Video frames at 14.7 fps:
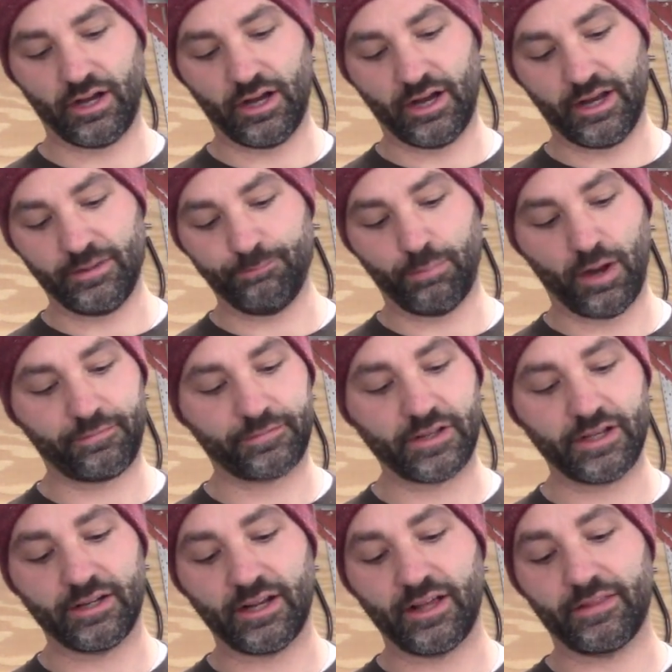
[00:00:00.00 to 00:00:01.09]
I buffed
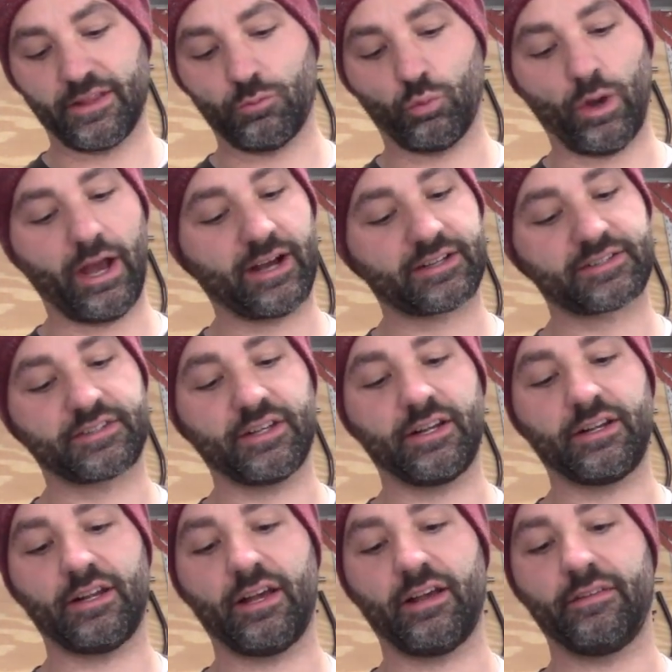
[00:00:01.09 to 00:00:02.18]
it and then waxed
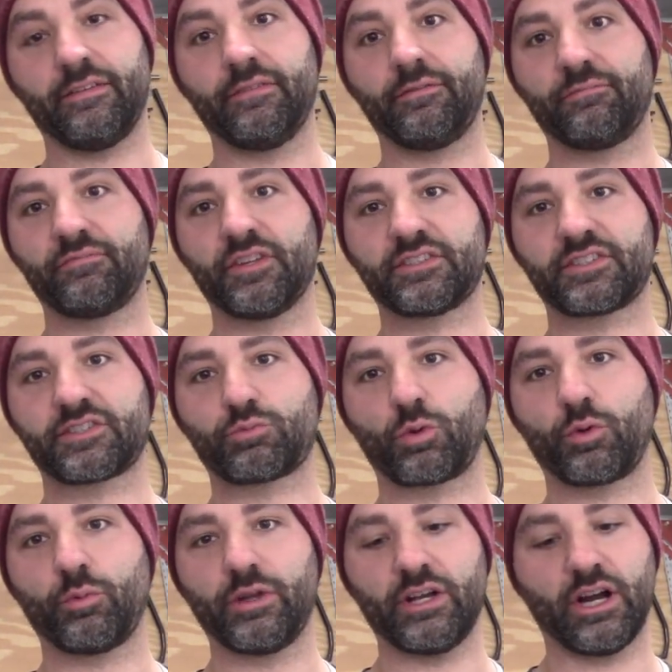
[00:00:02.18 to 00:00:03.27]
it, and this is
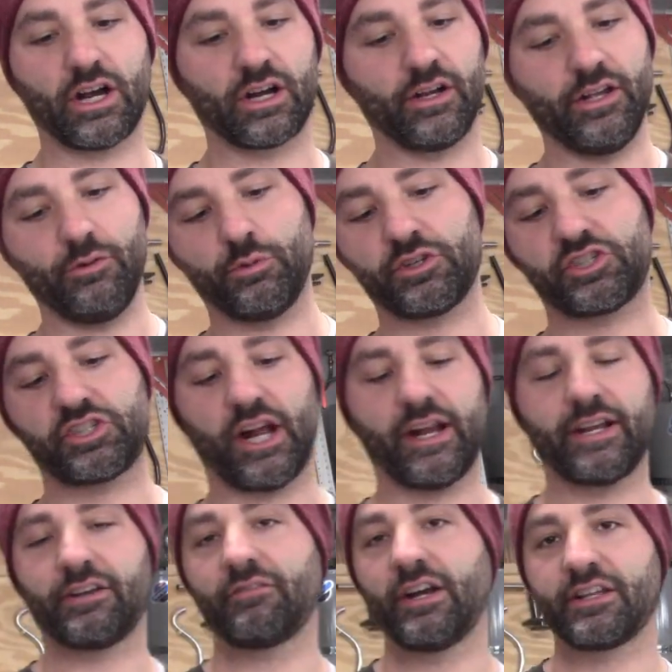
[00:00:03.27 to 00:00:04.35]
where we are. It was
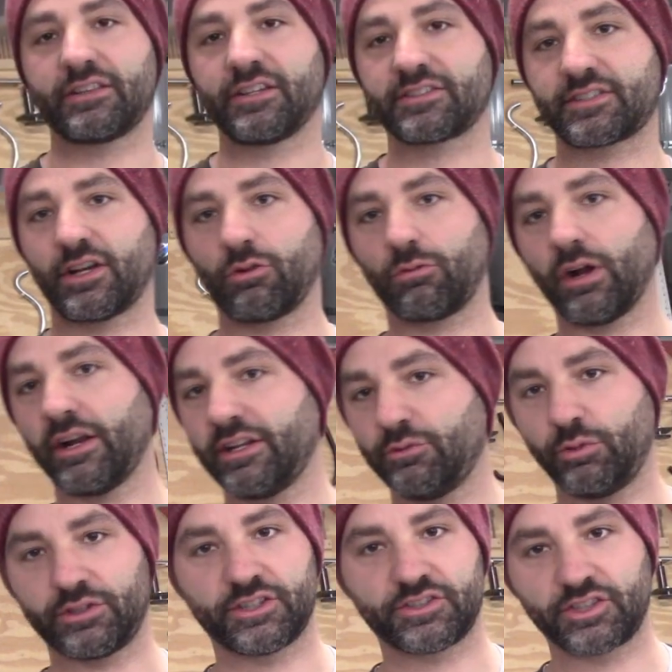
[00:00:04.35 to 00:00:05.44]
shining like this already
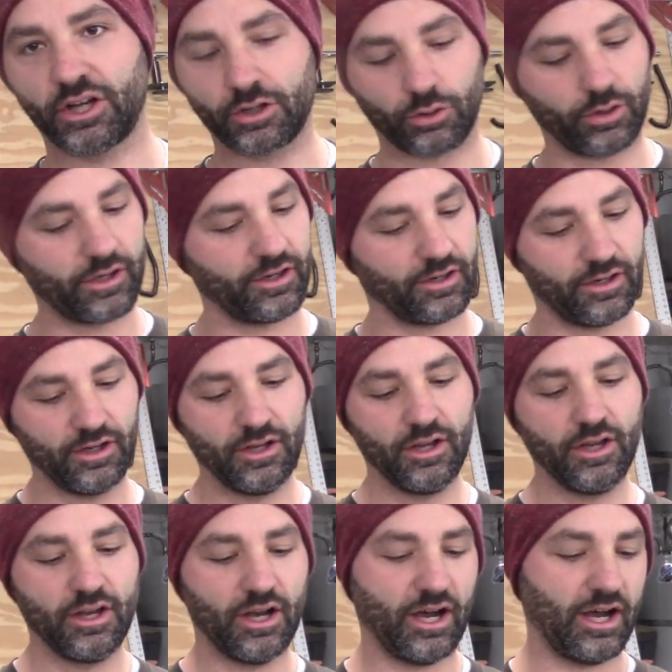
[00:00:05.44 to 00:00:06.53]
with the tung oil,
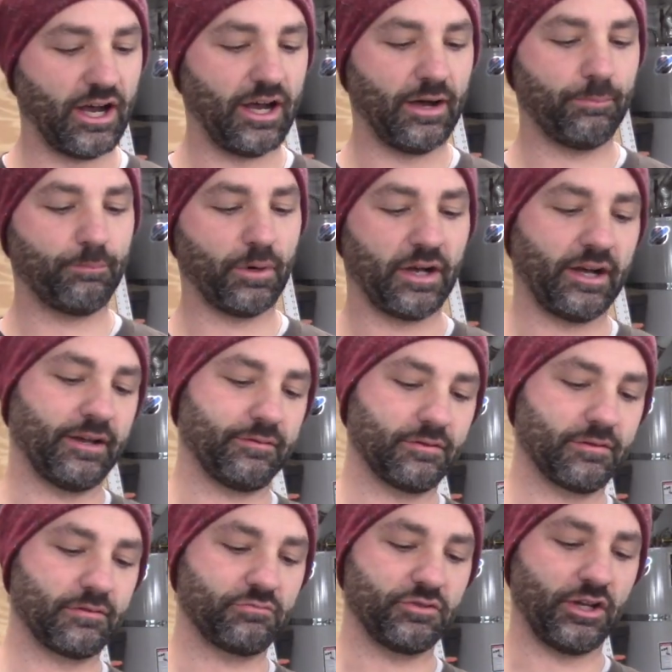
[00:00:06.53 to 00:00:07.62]
um,
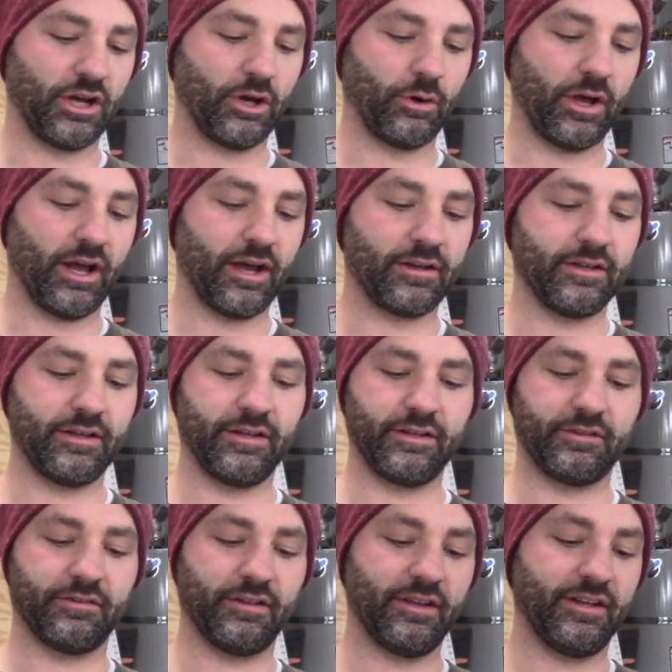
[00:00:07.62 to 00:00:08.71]
but you know,
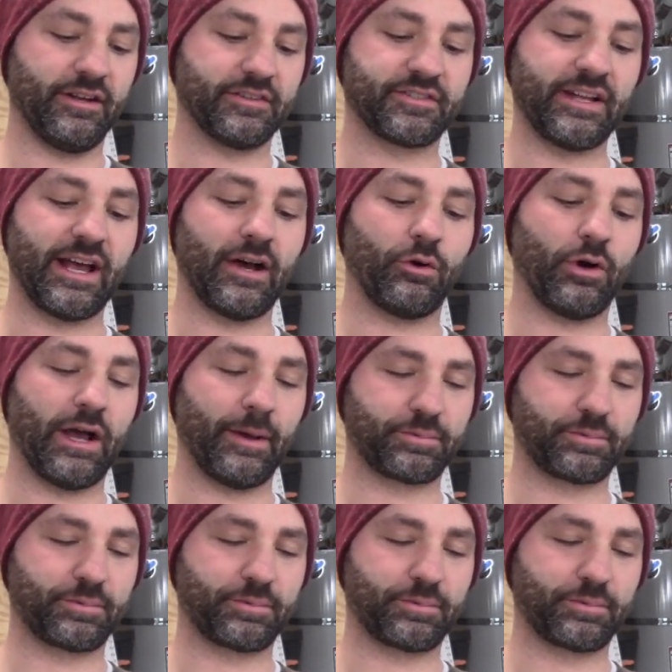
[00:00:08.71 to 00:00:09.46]
it, it is now